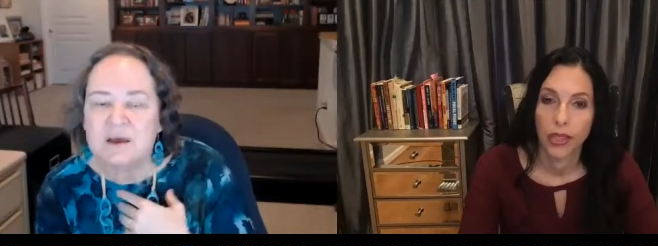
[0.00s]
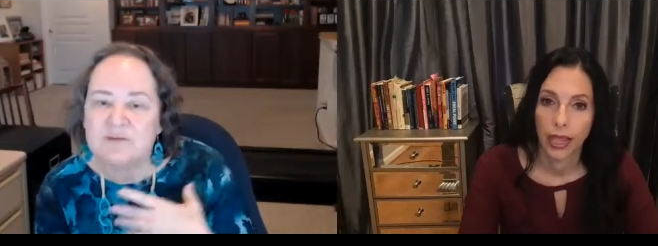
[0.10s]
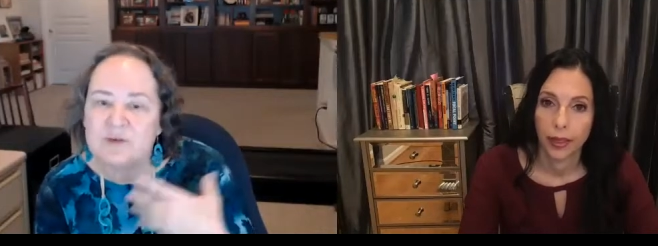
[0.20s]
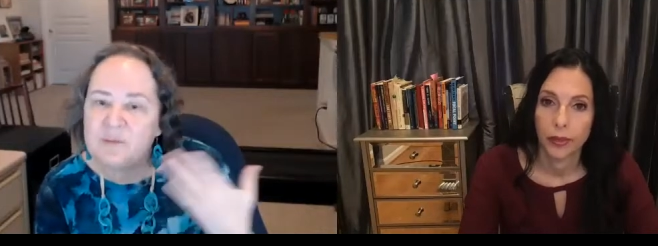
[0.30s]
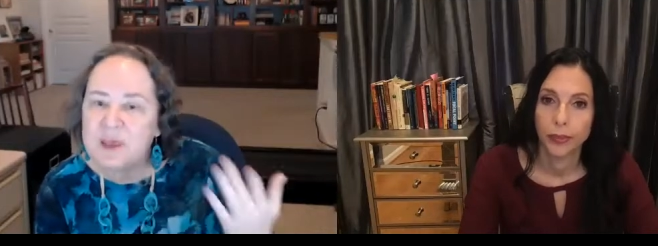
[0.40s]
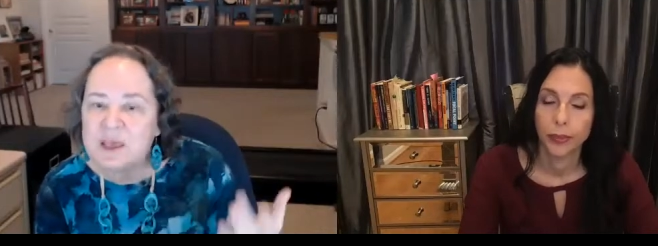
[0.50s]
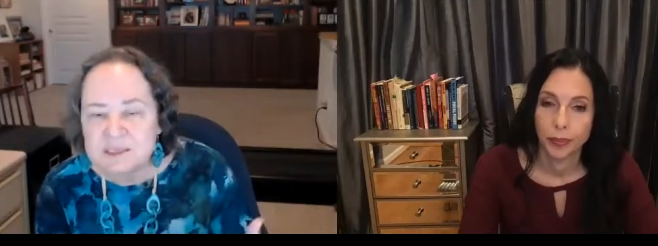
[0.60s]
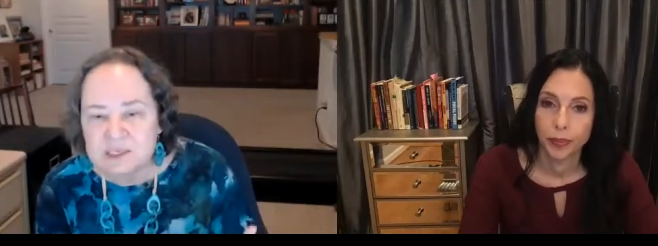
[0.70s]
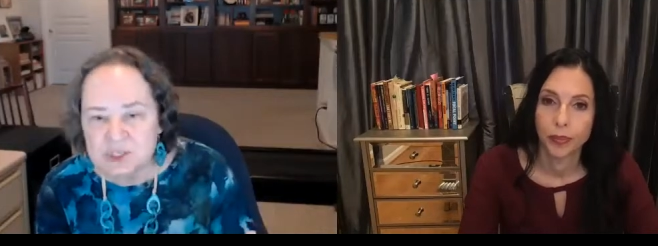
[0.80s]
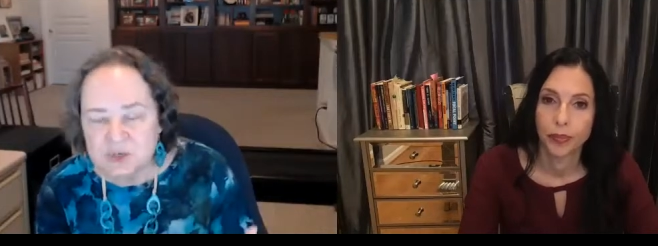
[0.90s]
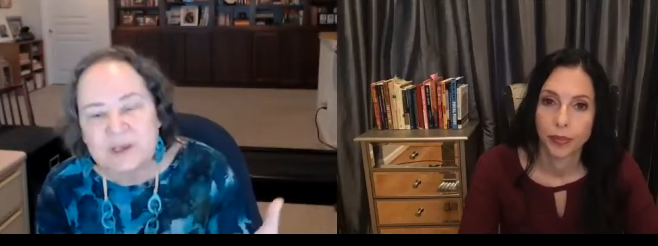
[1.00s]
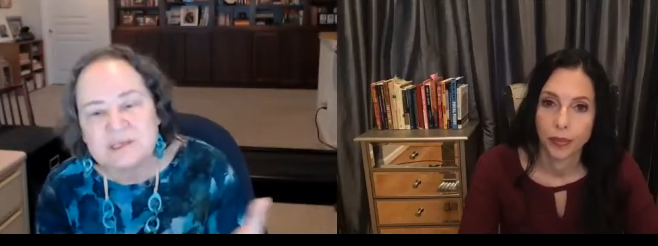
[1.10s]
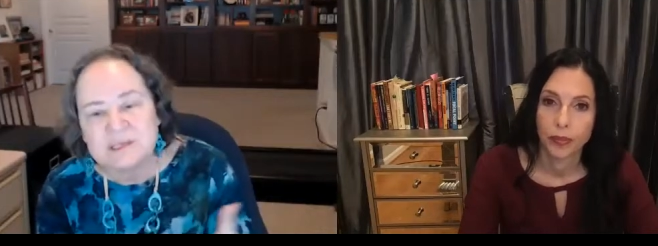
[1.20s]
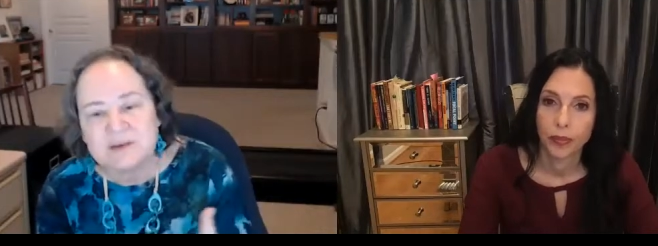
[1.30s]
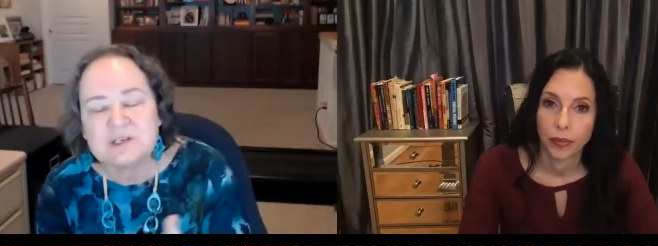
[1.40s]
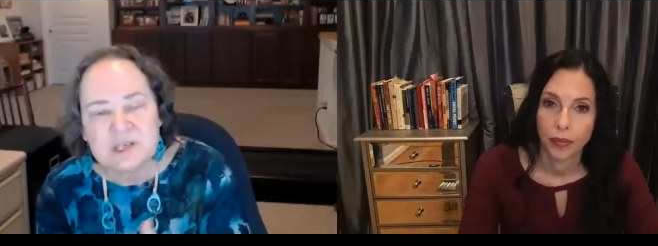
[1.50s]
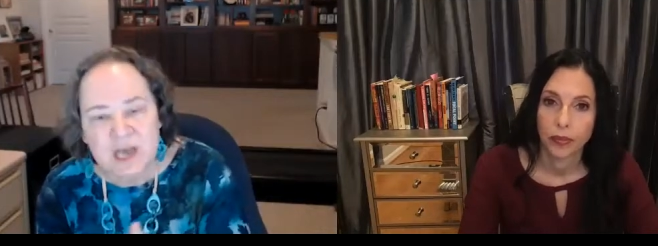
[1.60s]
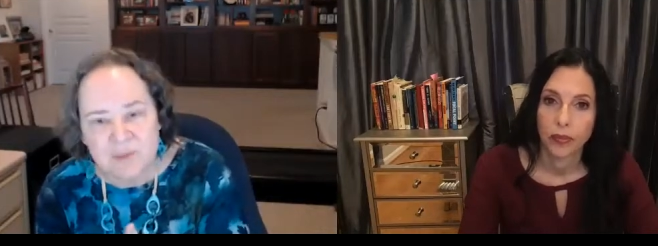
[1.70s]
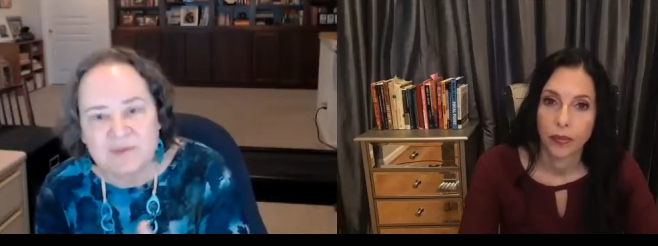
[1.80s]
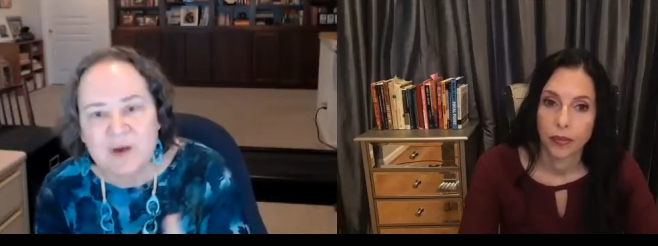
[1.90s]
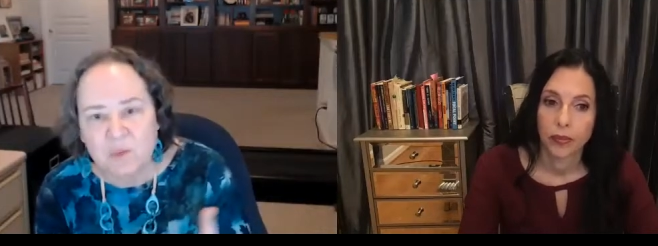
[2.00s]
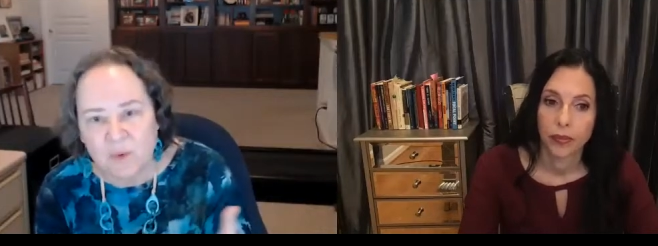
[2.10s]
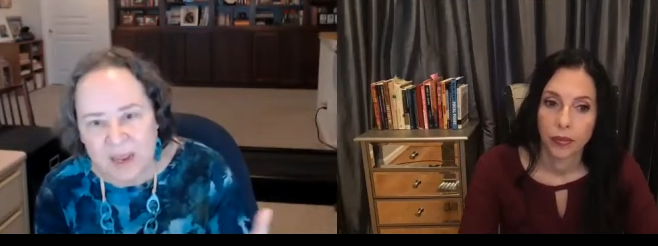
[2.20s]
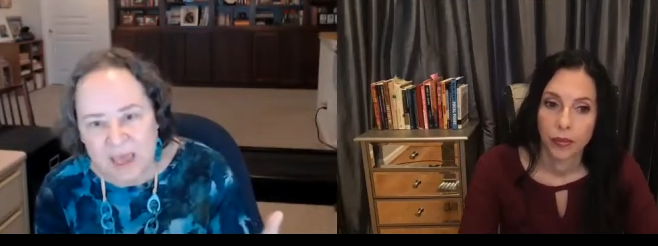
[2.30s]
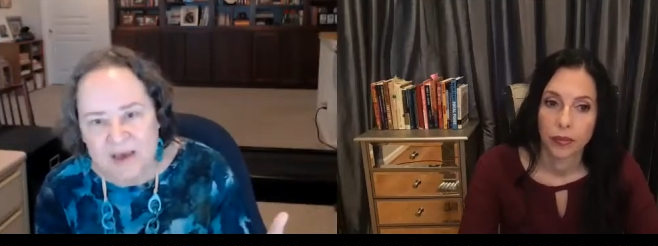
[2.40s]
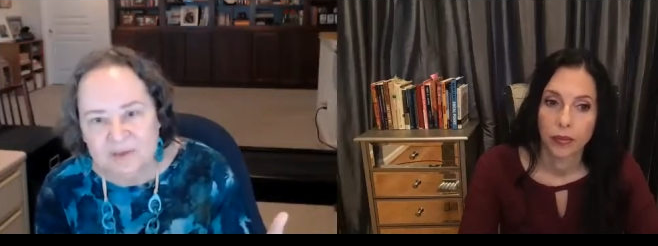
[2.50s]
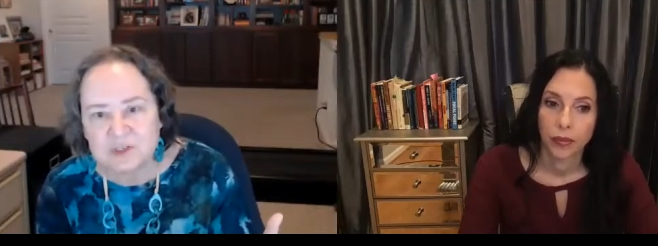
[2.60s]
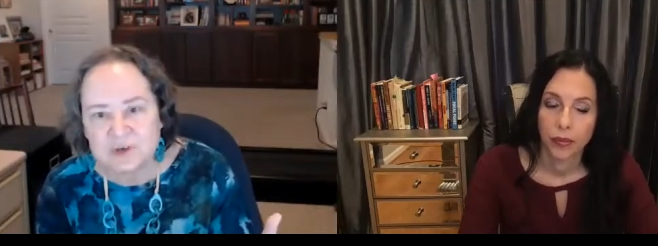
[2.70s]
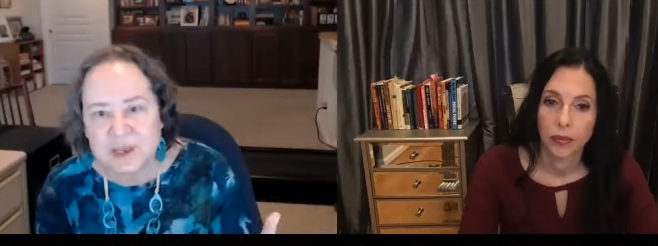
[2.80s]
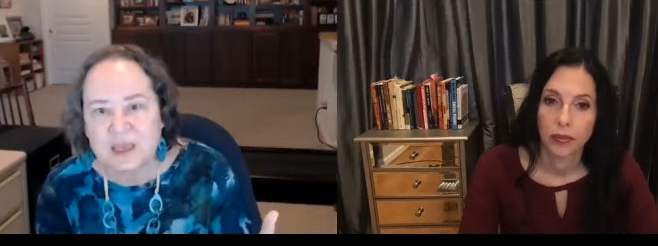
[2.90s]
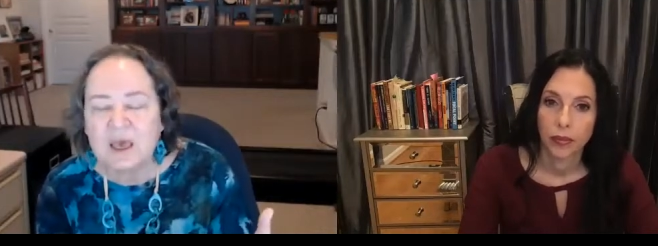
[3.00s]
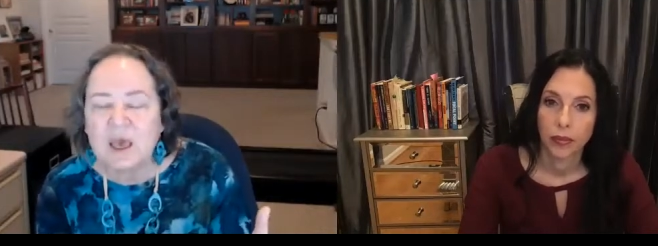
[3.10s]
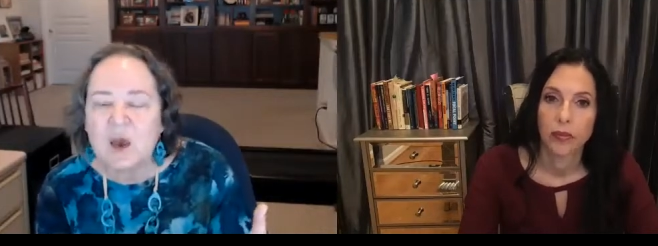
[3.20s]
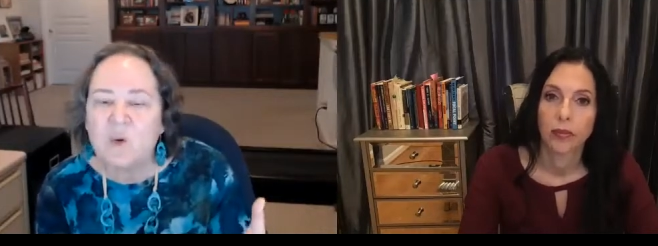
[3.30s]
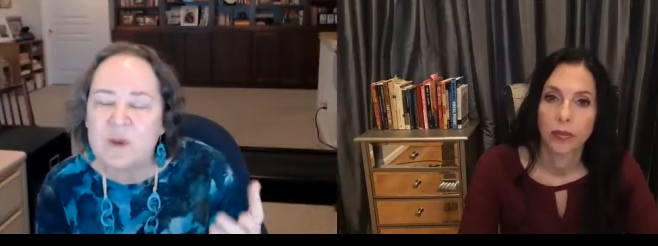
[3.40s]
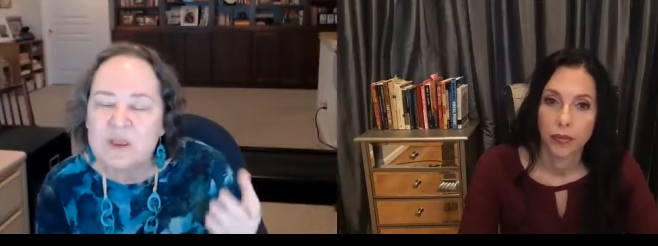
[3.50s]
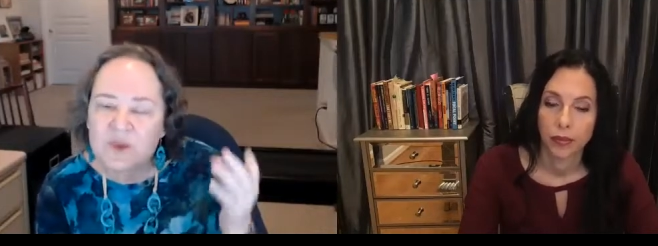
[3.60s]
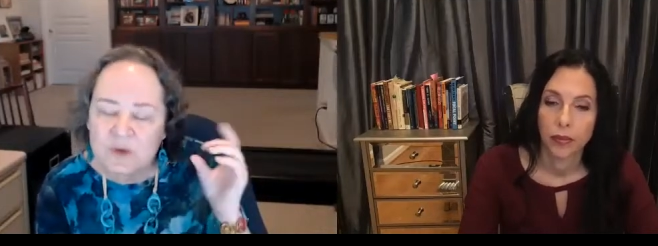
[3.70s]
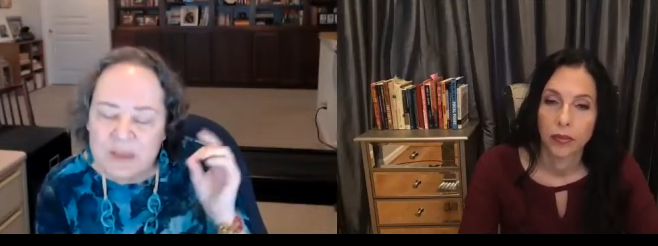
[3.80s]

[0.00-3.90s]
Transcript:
Speaker 1: For yeah. me, it's a choice every time if I want to have a drink. When you're